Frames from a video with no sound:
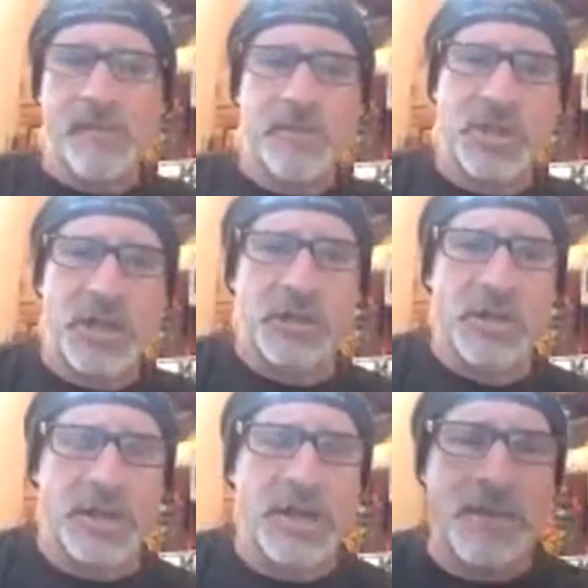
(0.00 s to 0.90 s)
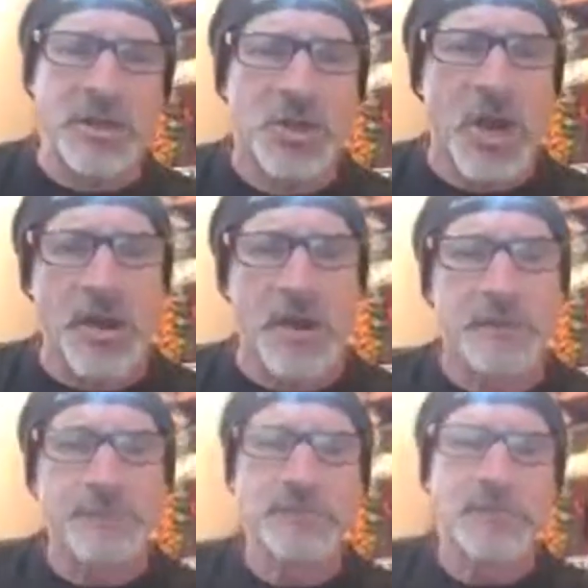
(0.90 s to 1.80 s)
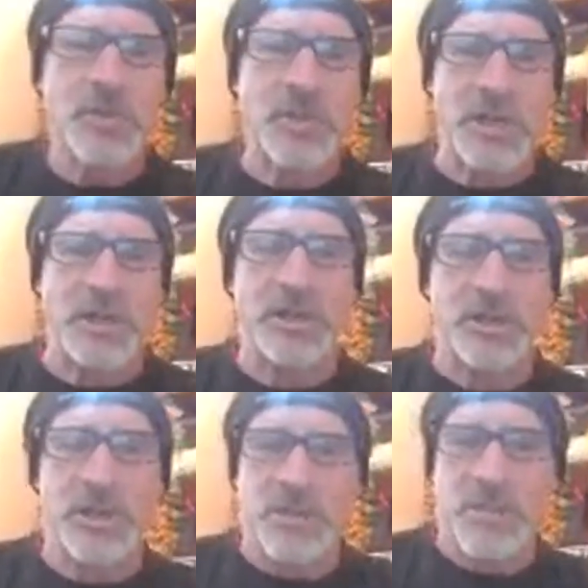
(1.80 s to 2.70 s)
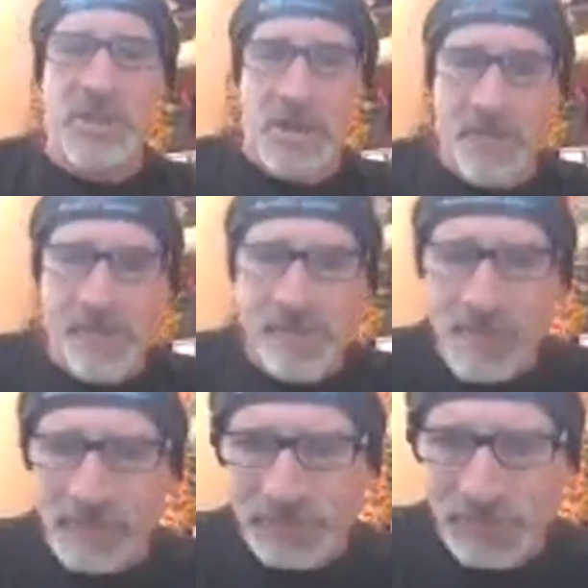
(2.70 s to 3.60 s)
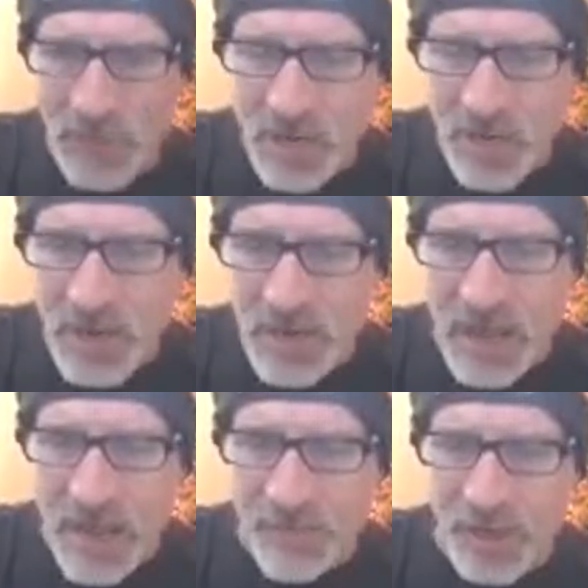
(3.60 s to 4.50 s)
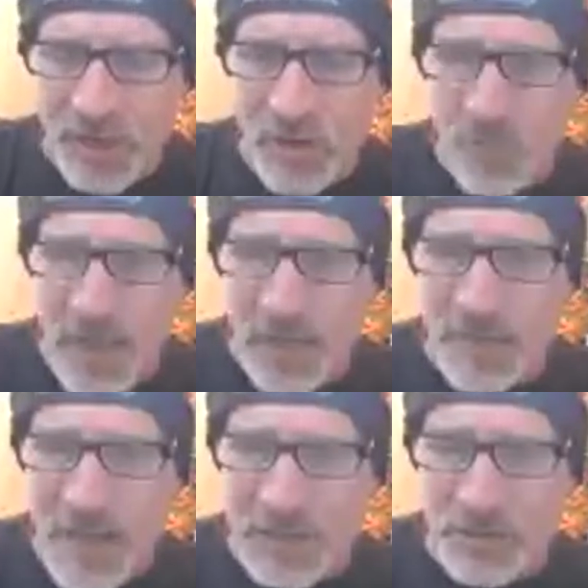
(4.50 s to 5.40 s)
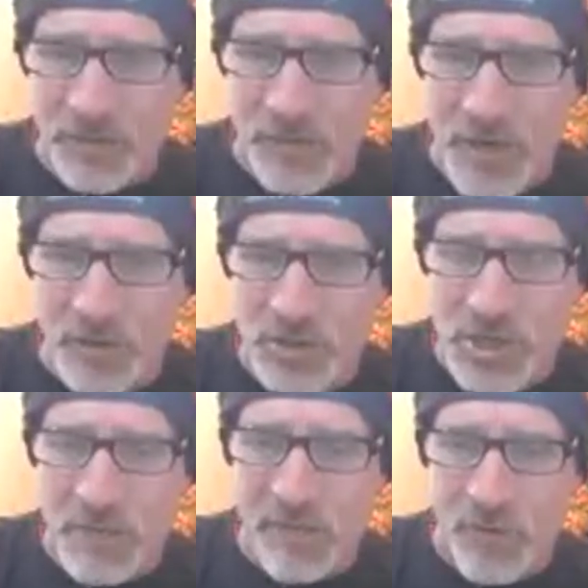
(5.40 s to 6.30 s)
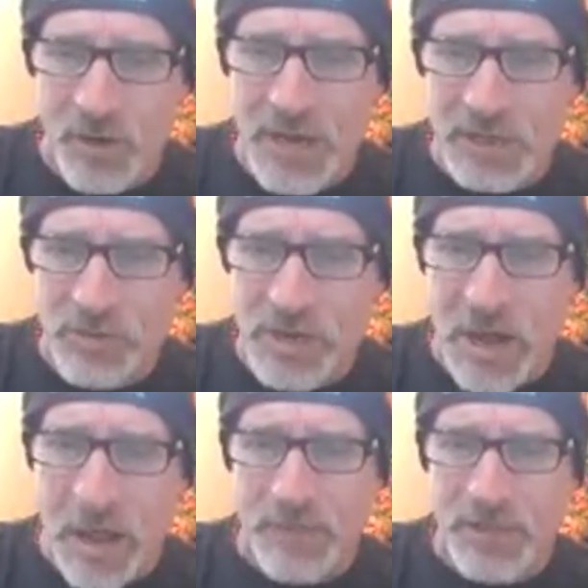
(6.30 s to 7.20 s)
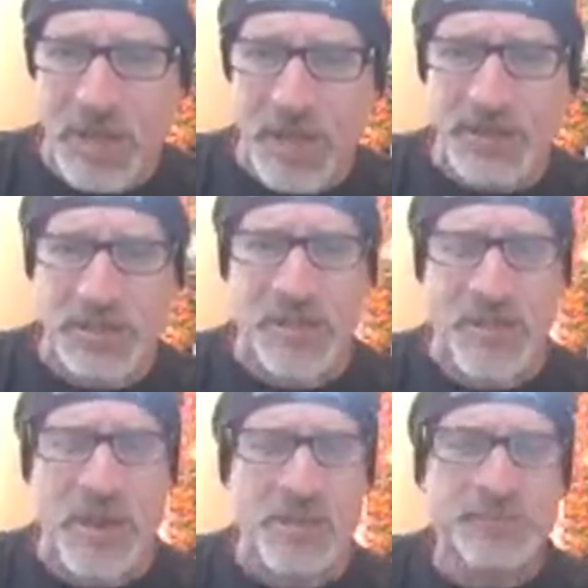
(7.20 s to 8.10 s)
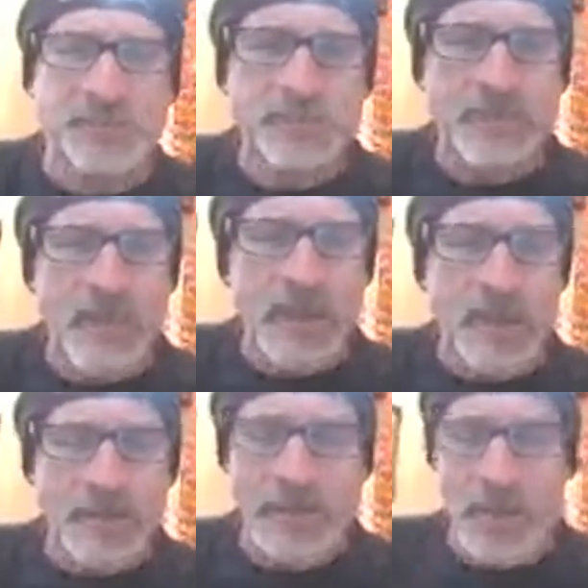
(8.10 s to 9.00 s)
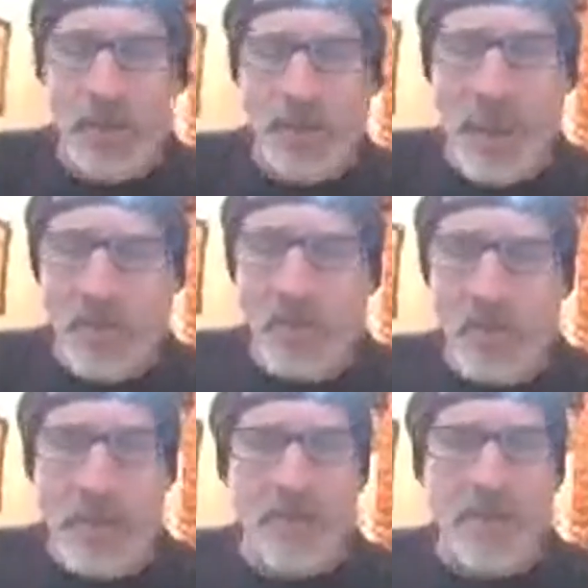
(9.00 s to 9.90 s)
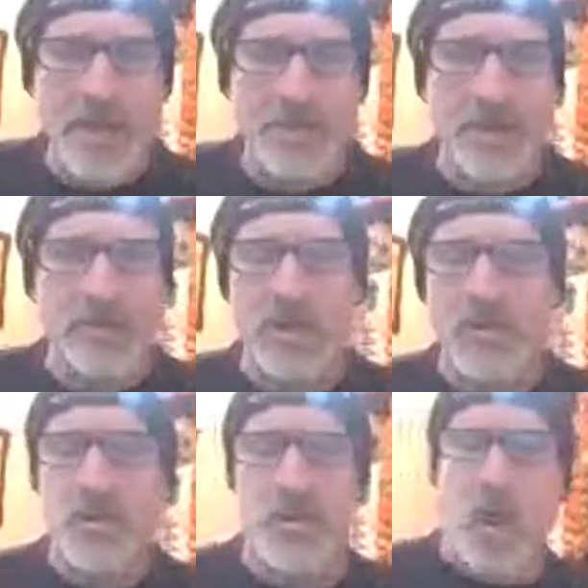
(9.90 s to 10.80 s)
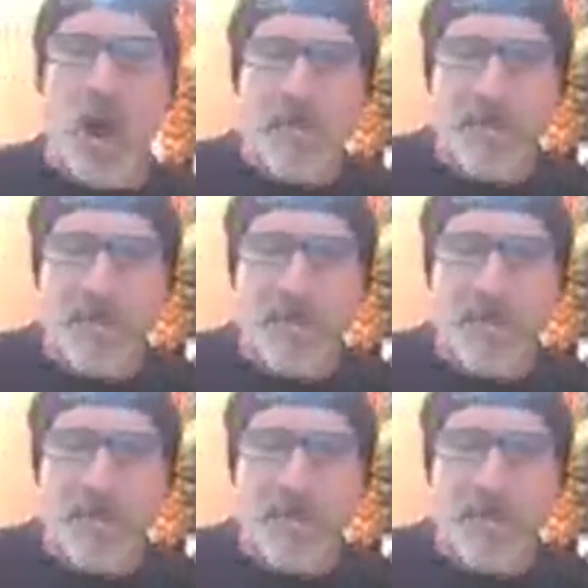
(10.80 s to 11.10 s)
Sick of looking at my junk, sick of listening to me. Anyway, have a good one, Wagon Master. If we don't see you before next week, happy Thanksgiving to Wagon Master out there in Utah.